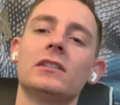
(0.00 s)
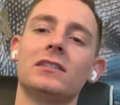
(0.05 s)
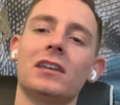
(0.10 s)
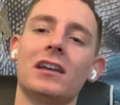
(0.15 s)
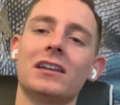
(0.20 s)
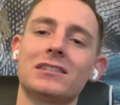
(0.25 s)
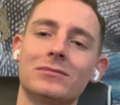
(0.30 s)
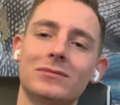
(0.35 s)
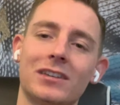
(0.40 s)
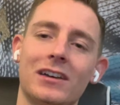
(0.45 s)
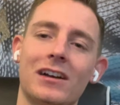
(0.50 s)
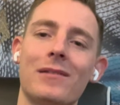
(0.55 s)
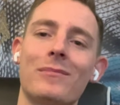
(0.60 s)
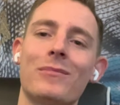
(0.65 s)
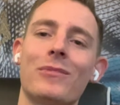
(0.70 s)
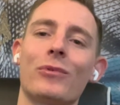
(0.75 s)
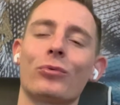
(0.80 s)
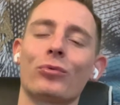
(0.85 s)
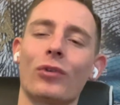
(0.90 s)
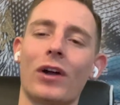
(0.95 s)
Take some
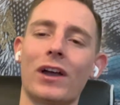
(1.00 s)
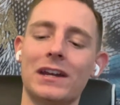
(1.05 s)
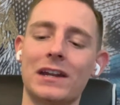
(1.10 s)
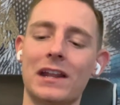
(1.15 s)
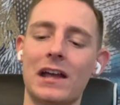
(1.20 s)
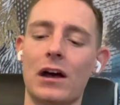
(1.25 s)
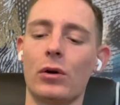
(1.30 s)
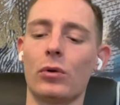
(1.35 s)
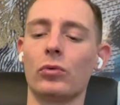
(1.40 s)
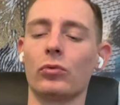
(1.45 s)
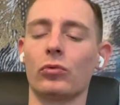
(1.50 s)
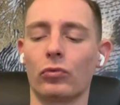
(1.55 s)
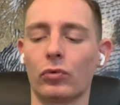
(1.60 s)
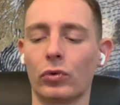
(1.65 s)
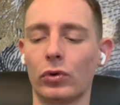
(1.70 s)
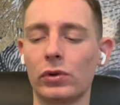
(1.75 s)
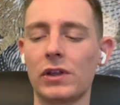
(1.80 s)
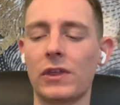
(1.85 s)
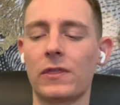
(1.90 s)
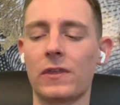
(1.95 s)
time, write it out,
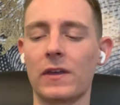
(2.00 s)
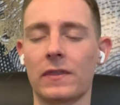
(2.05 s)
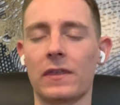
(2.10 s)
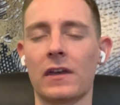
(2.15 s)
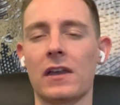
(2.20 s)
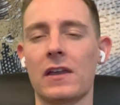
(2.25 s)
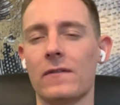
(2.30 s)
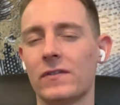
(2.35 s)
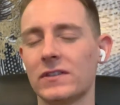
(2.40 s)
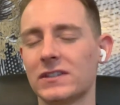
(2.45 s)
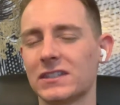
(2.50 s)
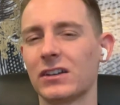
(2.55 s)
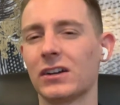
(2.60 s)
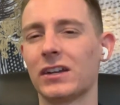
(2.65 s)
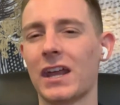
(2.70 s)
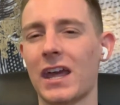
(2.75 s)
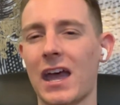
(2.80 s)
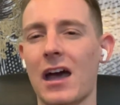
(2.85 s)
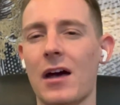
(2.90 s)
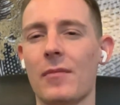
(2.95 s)
really think that if it's
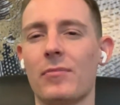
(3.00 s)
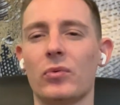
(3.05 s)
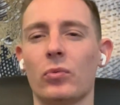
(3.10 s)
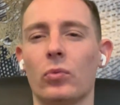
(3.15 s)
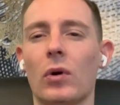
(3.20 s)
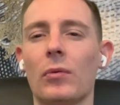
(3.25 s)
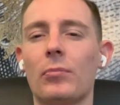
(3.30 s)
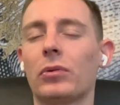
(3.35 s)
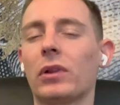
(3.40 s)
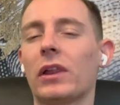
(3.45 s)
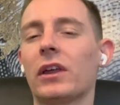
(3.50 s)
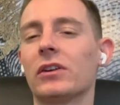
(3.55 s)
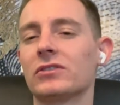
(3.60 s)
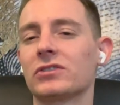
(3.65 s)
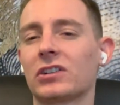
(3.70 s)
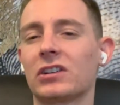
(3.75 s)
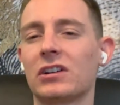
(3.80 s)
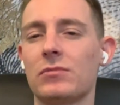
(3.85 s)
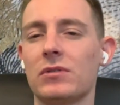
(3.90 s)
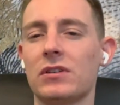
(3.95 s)
going to happen, what
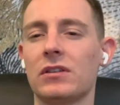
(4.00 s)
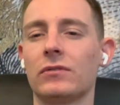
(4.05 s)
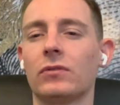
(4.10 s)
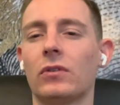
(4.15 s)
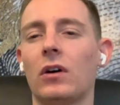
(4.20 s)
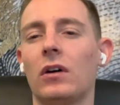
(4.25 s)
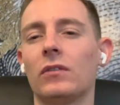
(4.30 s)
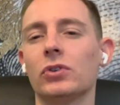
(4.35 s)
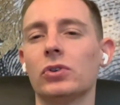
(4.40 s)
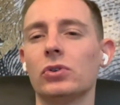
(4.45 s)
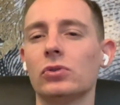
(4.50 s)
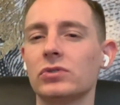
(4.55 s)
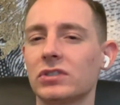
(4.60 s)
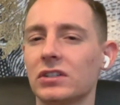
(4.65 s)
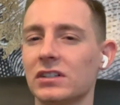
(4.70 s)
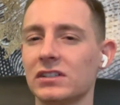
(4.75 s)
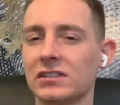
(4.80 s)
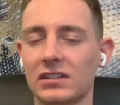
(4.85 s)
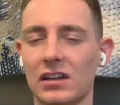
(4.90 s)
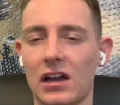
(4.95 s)
players are going to be involved, who's
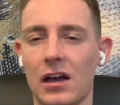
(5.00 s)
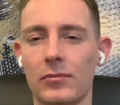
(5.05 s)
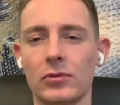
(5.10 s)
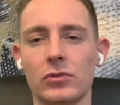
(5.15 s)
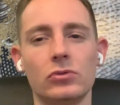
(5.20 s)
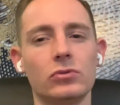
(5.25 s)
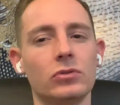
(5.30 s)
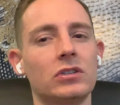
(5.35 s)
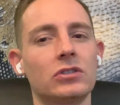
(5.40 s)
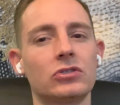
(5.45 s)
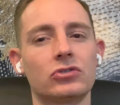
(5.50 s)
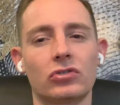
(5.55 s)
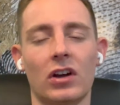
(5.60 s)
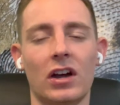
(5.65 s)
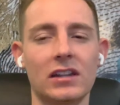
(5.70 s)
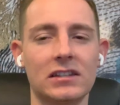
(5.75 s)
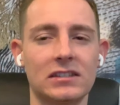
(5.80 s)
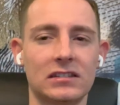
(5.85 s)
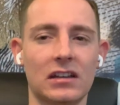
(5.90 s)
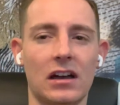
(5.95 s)
going to stop it, who can
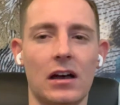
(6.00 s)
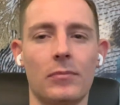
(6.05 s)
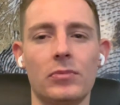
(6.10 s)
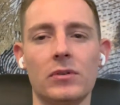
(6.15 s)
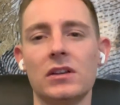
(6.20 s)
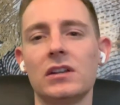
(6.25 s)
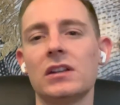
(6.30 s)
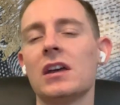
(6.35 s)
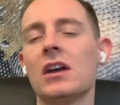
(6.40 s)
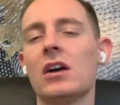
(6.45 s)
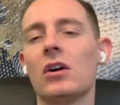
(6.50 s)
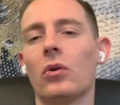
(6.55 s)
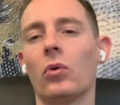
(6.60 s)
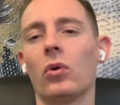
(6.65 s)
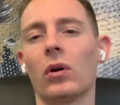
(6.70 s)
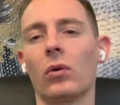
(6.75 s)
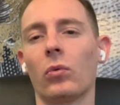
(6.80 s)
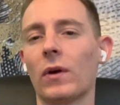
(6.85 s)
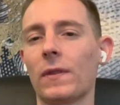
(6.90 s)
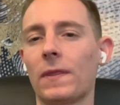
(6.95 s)
try and stop it,
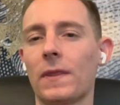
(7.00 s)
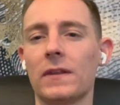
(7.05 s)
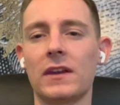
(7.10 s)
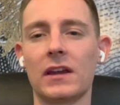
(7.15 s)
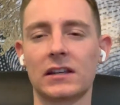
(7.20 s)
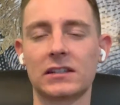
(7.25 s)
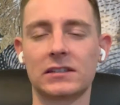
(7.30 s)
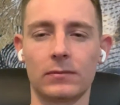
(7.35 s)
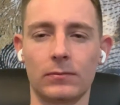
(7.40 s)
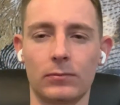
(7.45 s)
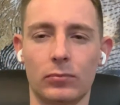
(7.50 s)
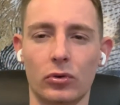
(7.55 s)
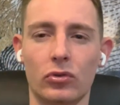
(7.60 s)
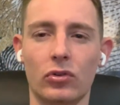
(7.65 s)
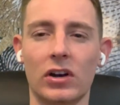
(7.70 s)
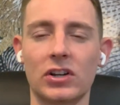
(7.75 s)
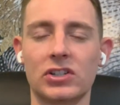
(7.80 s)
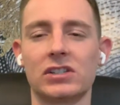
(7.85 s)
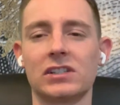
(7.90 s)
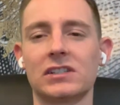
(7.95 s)
or what the next
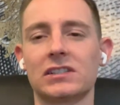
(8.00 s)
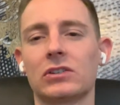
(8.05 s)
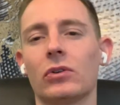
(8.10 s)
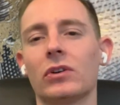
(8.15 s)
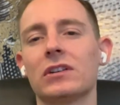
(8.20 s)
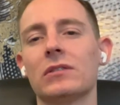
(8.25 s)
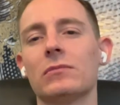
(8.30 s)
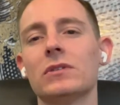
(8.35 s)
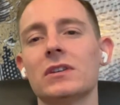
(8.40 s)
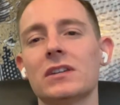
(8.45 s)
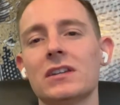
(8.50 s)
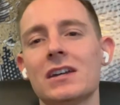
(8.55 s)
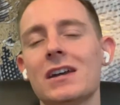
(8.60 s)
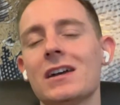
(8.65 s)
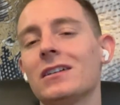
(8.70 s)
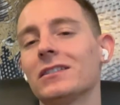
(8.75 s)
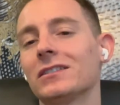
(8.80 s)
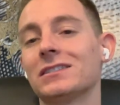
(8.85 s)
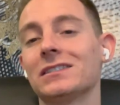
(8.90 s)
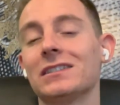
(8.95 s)
progression is going to be
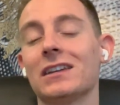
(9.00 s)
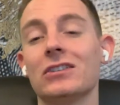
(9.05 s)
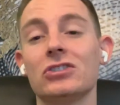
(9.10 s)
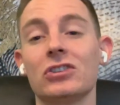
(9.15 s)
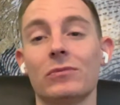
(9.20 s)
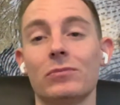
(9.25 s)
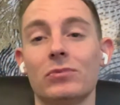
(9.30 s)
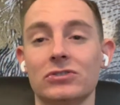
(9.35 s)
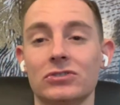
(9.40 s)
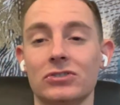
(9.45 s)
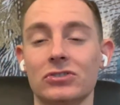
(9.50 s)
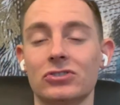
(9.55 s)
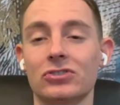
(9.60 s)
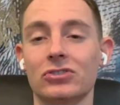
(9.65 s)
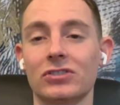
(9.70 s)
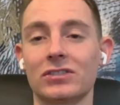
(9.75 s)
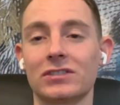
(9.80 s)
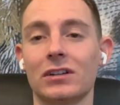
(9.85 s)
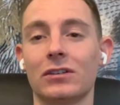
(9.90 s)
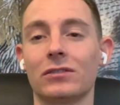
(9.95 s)
to see how you can
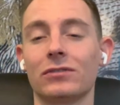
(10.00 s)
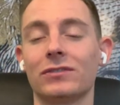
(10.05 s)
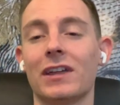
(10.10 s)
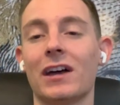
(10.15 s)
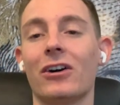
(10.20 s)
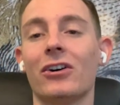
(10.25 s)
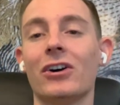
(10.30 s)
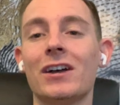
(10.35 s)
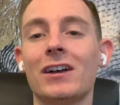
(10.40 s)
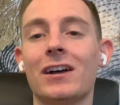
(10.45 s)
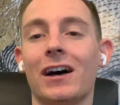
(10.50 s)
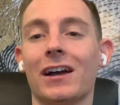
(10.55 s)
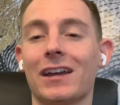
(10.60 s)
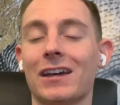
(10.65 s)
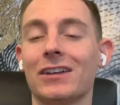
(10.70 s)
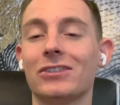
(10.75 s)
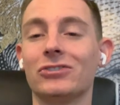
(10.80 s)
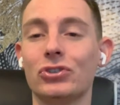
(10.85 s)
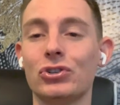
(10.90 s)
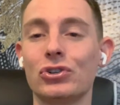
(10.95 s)
position yourself. Now,
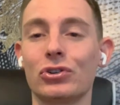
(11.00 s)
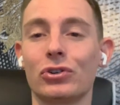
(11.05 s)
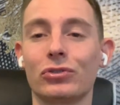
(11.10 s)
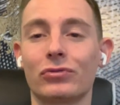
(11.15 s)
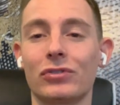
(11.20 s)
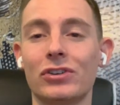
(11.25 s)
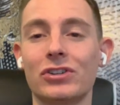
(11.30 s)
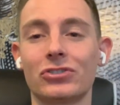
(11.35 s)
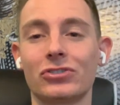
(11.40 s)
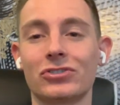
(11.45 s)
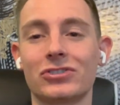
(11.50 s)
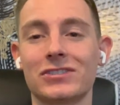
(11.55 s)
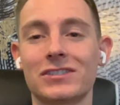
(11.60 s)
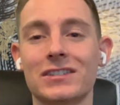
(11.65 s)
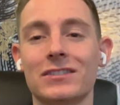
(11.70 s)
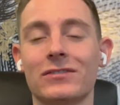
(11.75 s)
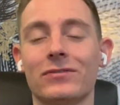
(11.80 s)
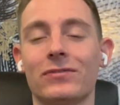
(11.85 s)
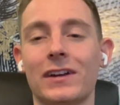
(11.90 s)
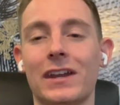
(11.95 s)
again, do your own research. This
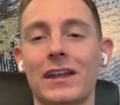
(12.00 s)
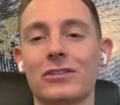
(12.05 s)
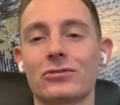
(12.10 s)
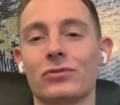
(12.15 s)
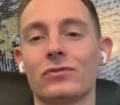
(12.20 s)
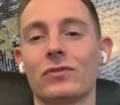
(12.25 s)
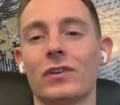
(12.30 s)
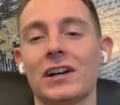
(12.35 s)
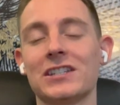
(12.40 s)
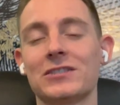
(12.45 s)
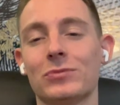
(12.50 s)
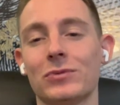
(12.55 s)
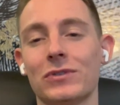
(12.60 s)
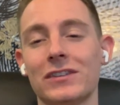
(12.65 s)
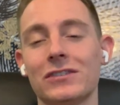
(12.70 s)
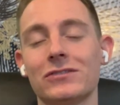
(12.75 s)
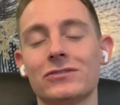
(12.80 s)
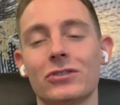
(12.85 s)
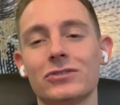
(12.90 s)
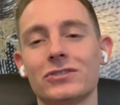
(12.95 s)
isn't financial advice, but
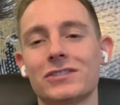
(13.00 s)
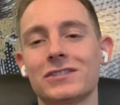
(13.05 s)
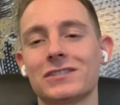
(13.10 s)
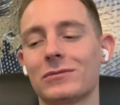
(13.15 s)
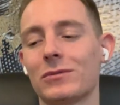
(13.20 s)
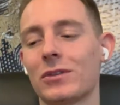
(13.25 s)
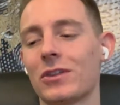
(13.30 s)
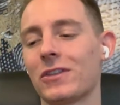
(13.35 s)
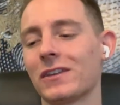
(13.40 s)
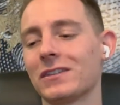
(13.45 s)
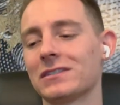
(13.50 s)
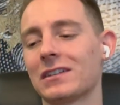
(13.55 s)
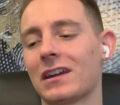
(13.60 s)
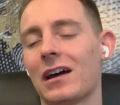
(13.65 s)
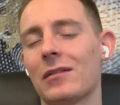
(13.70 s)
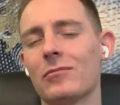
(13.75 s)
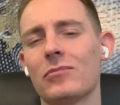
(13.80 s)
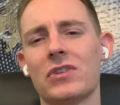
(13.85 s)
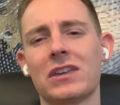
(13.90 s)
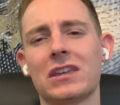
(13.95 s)
those are some of the things that
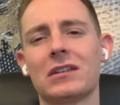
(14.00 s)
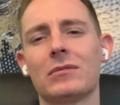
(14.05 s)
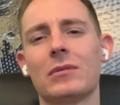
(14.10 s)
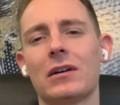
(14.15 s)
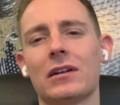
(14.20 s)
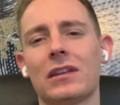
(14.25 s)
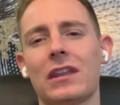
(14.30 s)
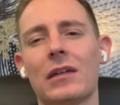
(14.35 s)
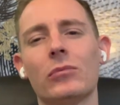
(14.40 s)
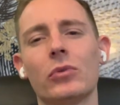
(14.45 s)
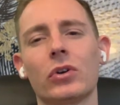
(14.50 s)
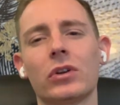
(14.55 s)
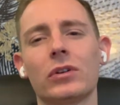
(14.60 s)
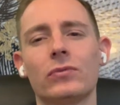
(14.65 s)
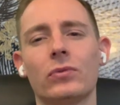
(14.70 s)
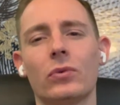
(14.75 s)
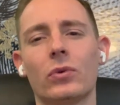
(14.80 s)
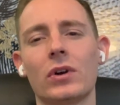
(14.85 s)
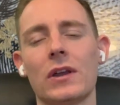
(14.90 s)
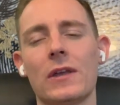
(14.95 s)
I'm thinking about and I'm
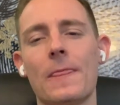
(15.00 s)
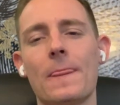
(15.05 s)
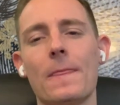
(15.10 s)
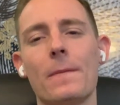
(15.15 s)
looking for in the